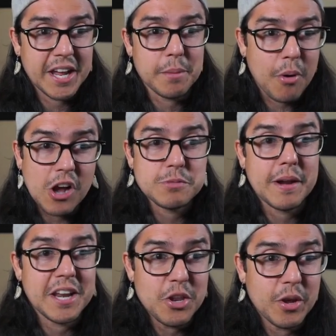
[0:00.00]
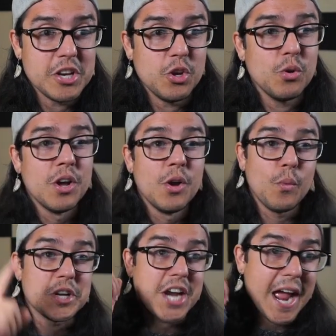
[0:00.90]
and prospecting you can do,
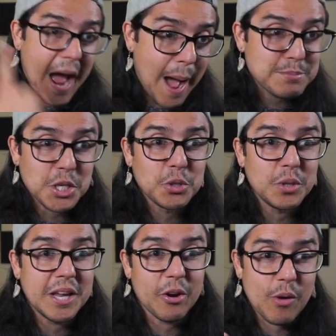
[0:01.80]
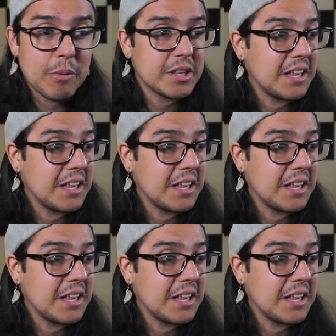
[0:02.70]
which I absolutely agree with.